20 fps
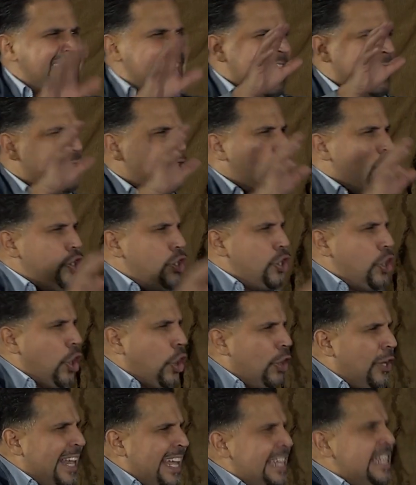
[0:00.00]
that is
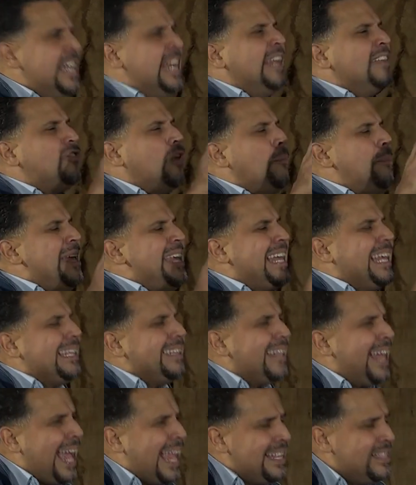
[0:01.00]
yearning to be
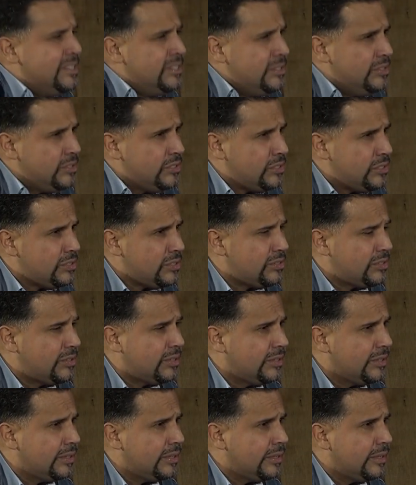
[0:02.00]
cleansed.
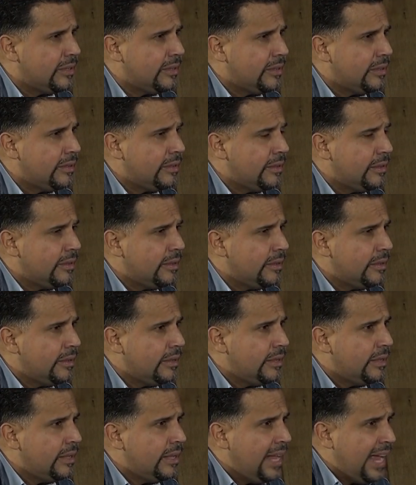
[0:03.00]

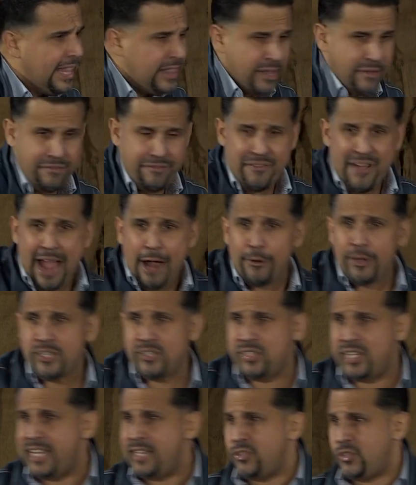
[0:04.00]
And the
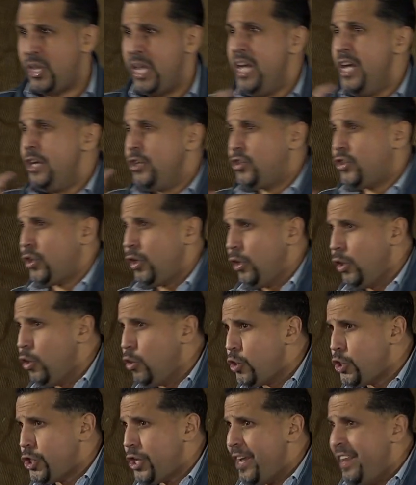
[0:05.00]
Pharisee's
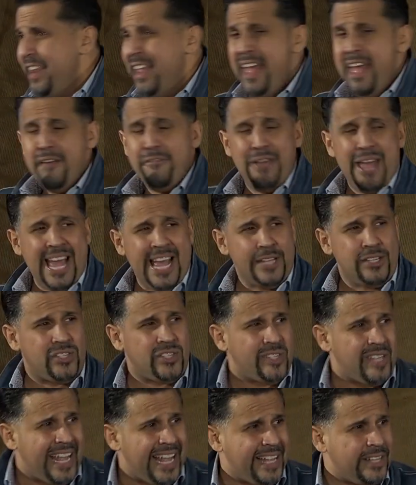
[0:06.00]
solution for his
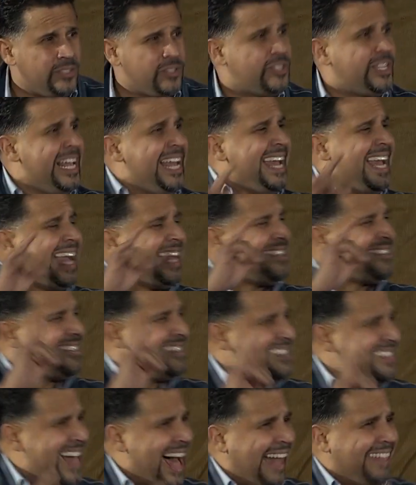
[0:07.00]
sins is
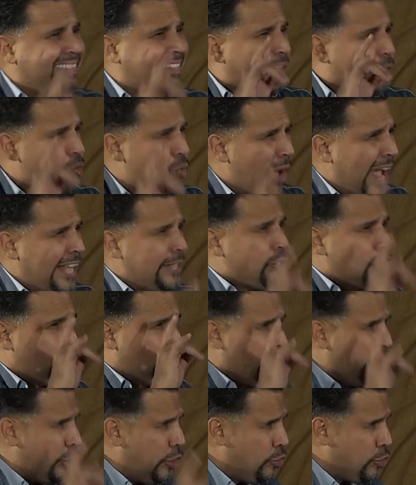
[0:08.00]
not the right
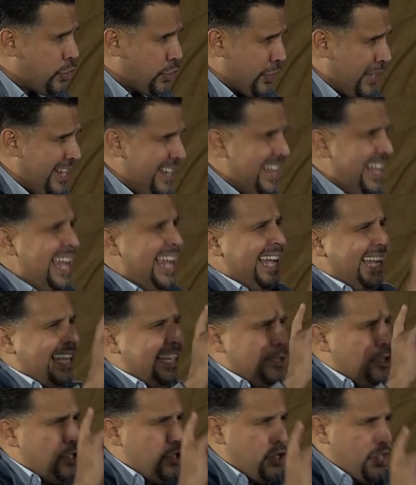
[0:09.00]
solution.
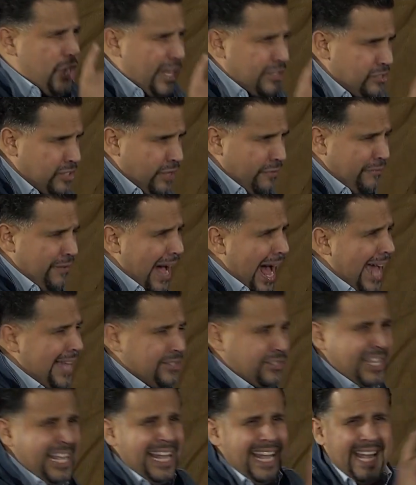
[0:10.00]
He
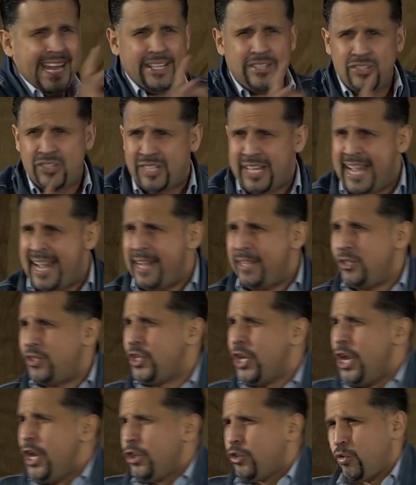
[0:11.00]
justifies his sins
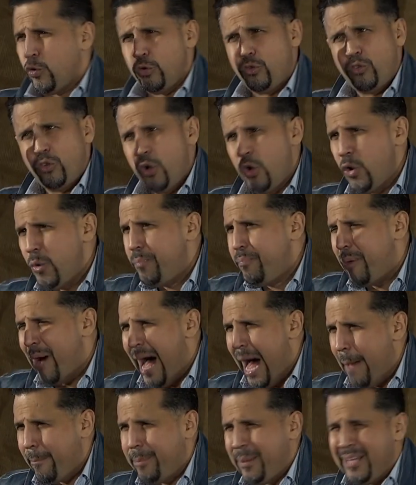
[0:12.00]
through two
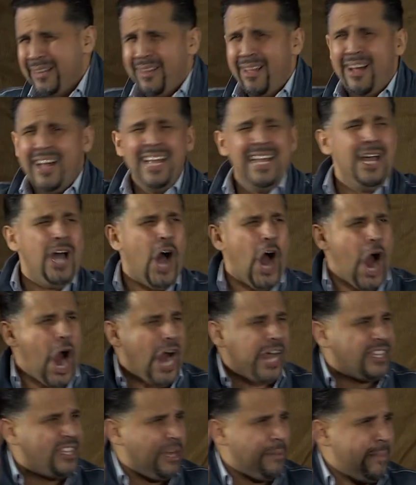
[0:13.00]
popular
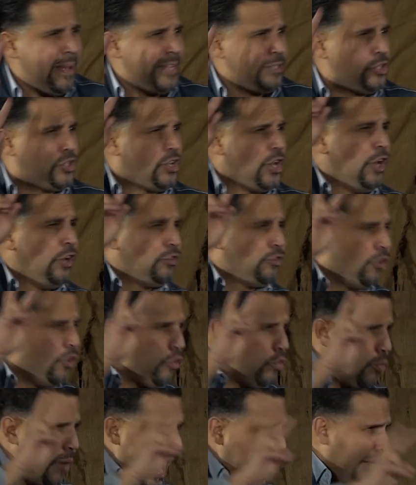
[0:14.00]
arguments,
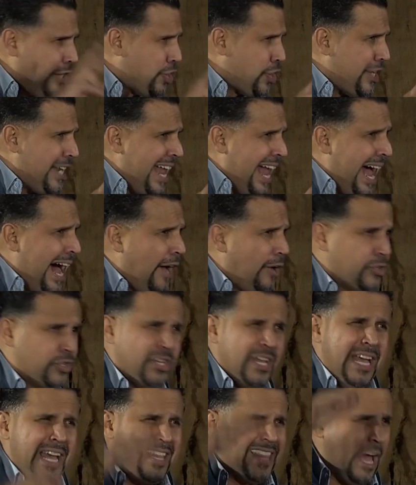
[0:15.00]
two rationales
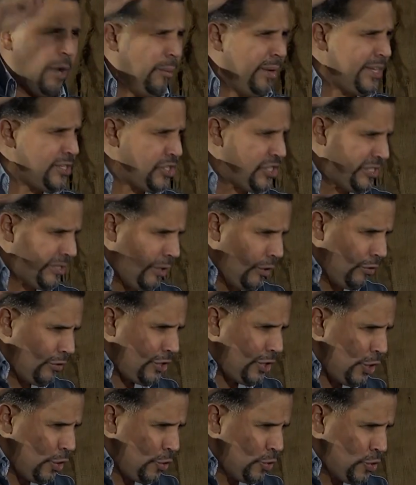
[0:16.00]
that we still
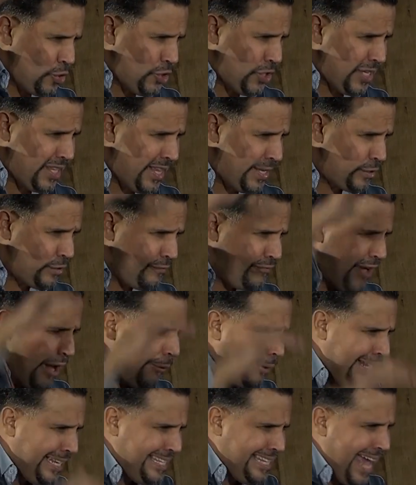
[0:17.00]
use to this
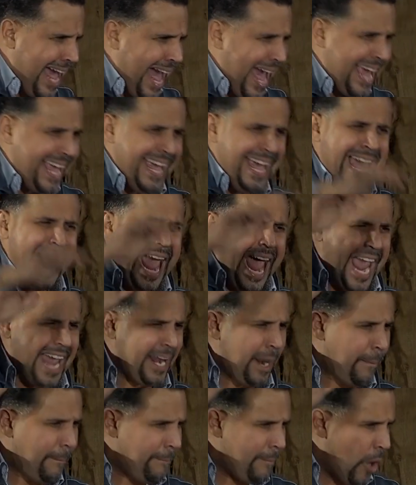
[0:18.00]
very day. In
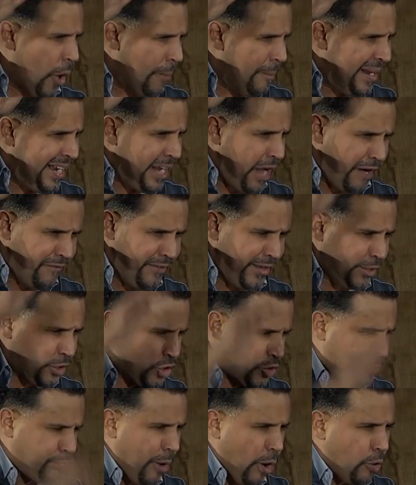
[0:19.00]
a moment of
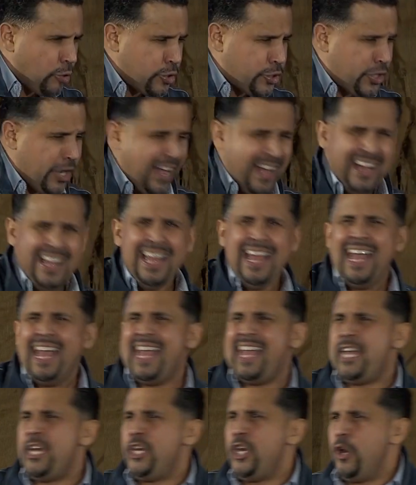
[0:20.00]
exposure,
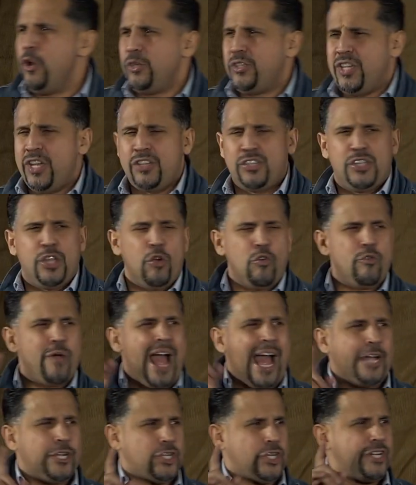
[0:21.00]
he uses the
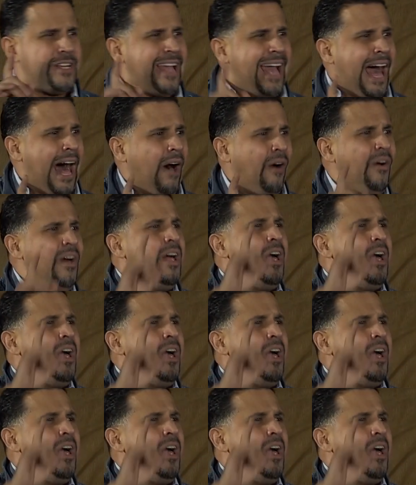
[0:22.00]
rationale